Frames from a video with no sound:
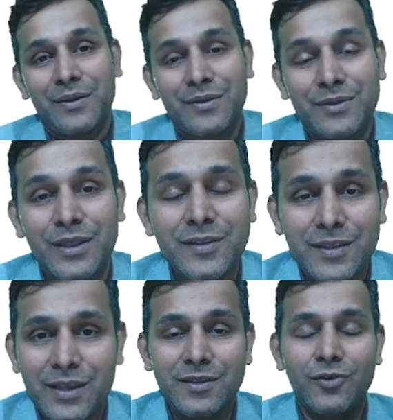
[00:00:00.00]
This
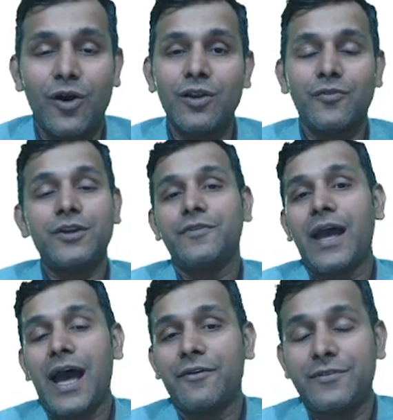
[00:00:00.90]
is all what we
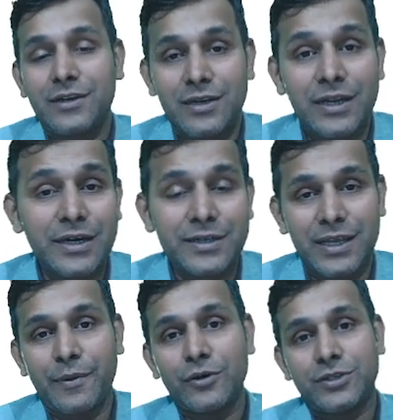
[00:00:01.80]
have learned
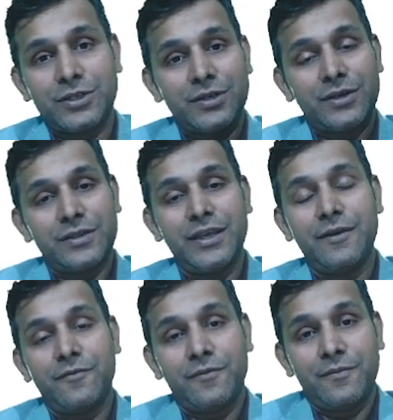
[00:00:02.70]
about
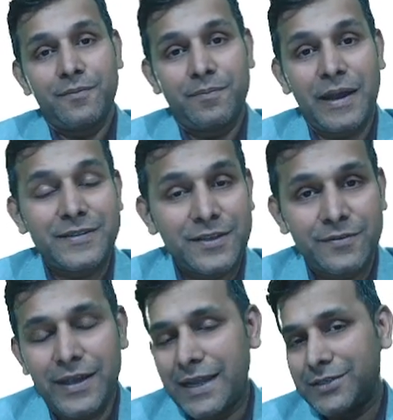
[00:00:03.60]
the passive
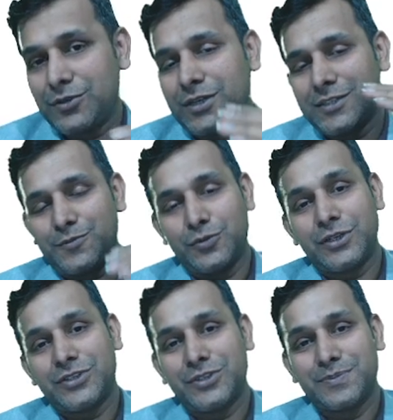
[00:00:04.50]
and active
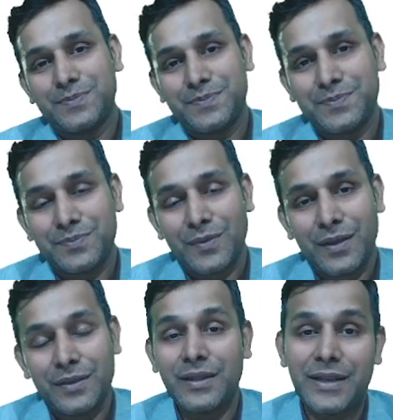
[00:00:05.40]
transportation.
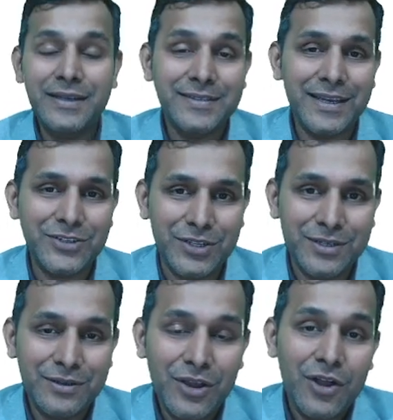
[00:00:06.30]
In the next
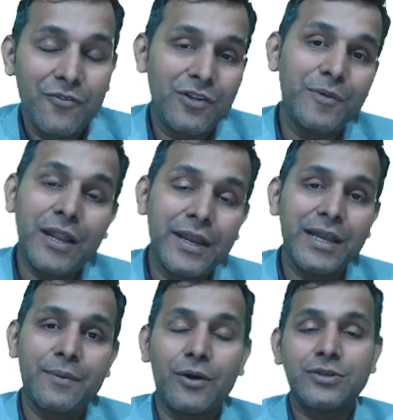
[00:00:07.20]
session, we'll be
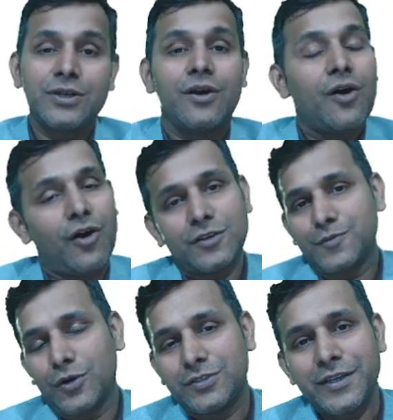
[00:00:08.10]
learning about
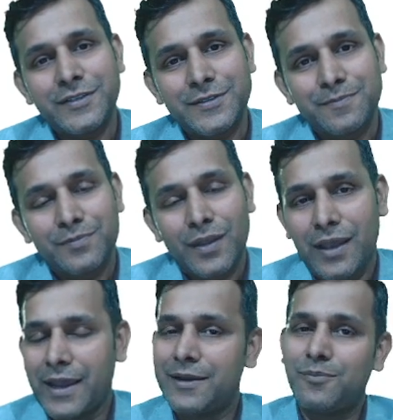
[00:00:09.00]
osmosis
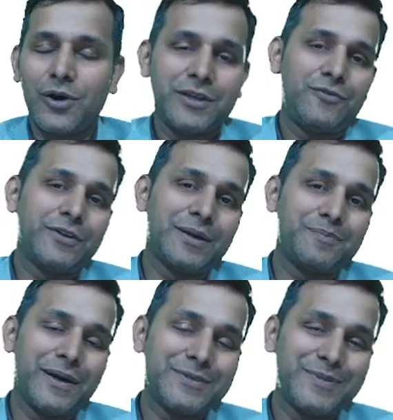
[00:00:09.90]
and body fluid
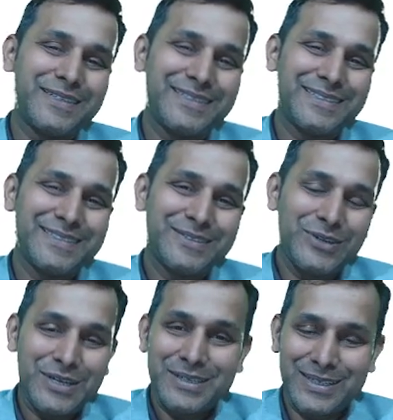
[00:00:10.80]
compartments.
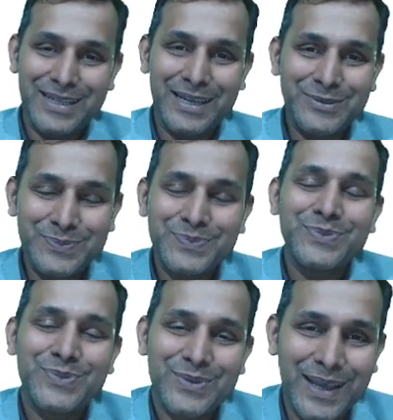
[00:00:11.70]
Till then,
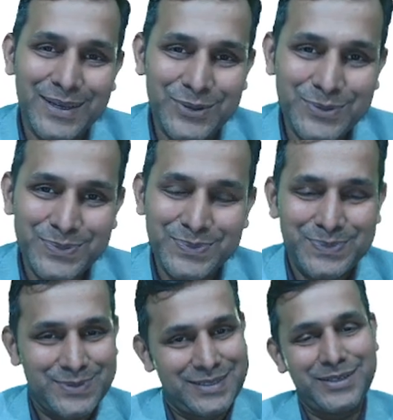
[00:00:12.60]
thank you.
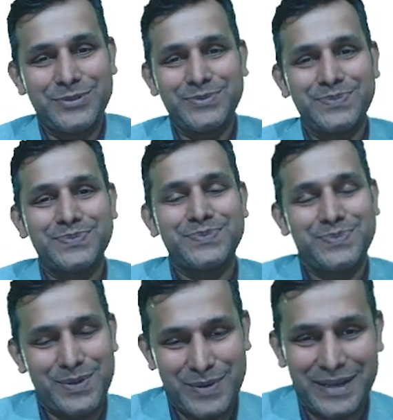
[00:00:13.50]
See you.
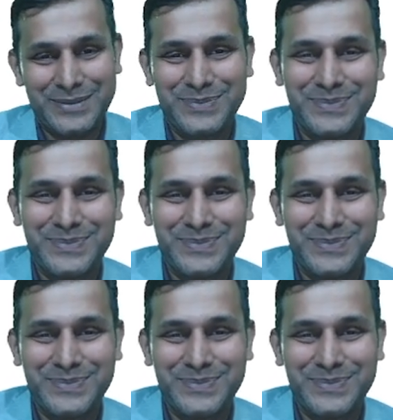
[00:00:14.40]
Bye-bye.